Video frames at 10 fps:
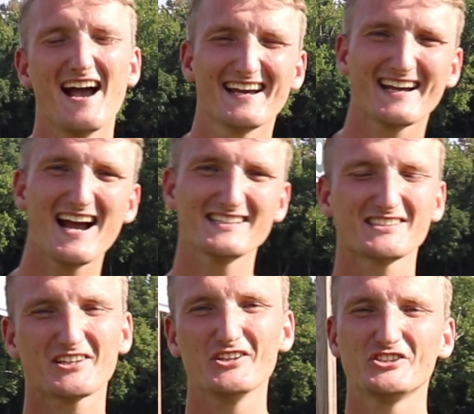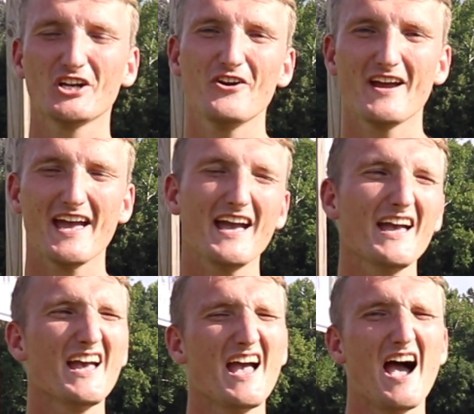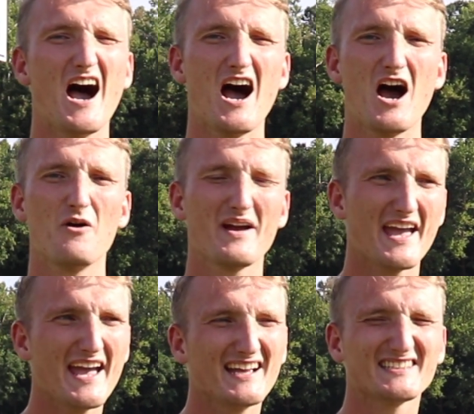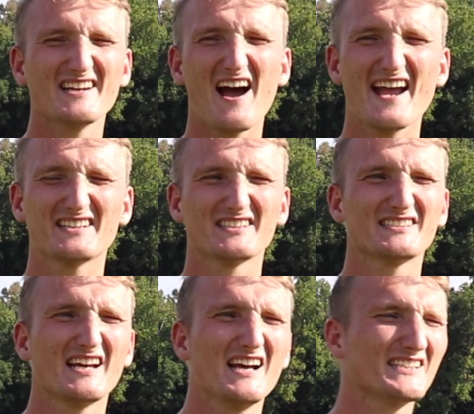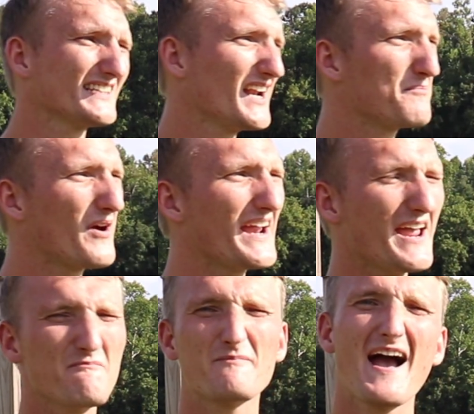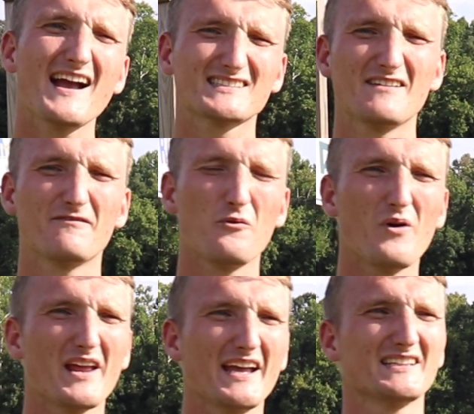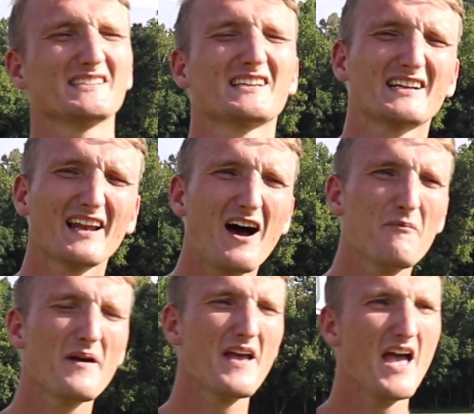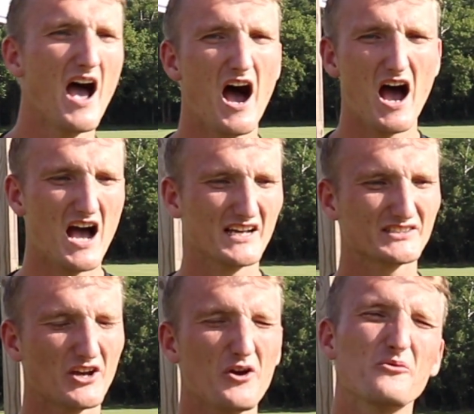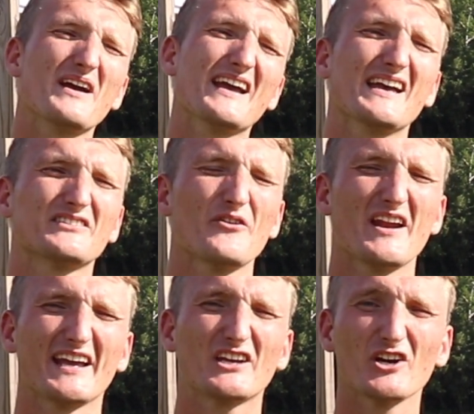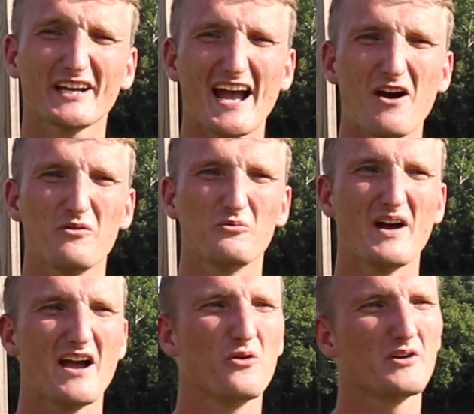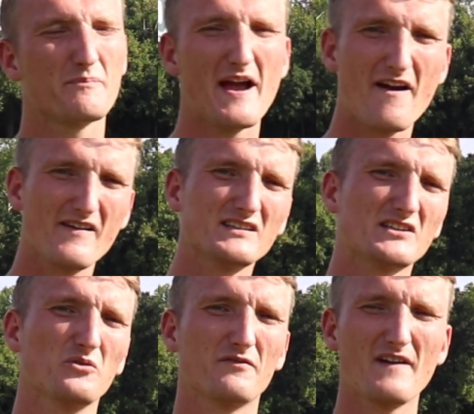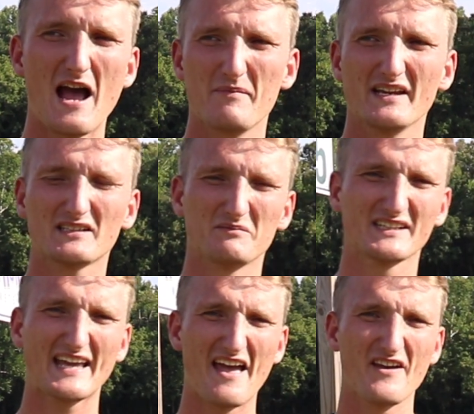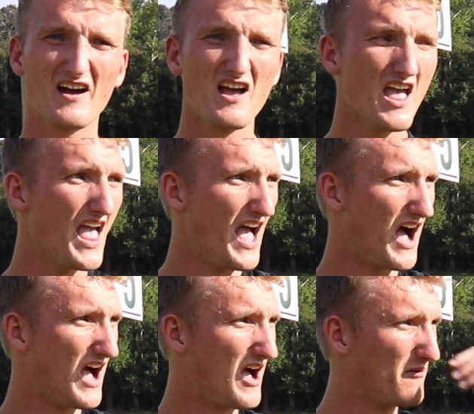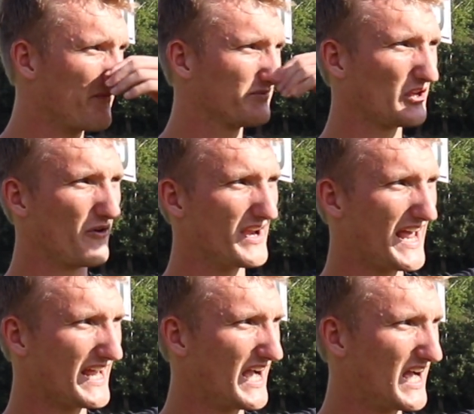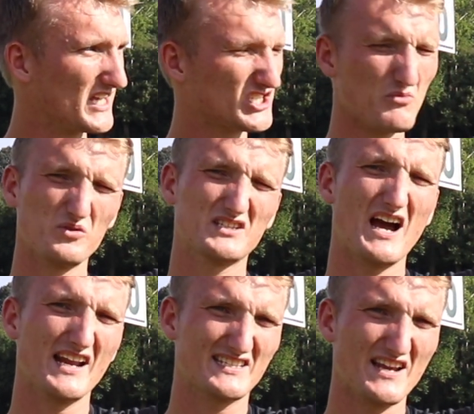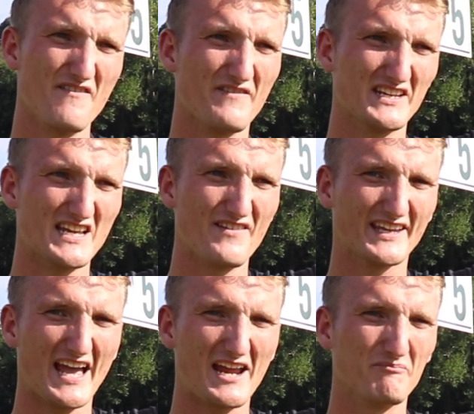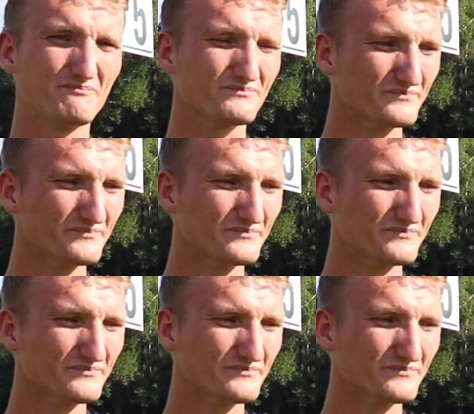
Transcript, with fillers: Hey guys, it's Coach Joe here. Uh, we're here tonight just to celebrate Impact and for what it is as a club. Uh, so we're doing a cookout where all the parents and all the families come together, um, doing a uh, small-sided seven v seven game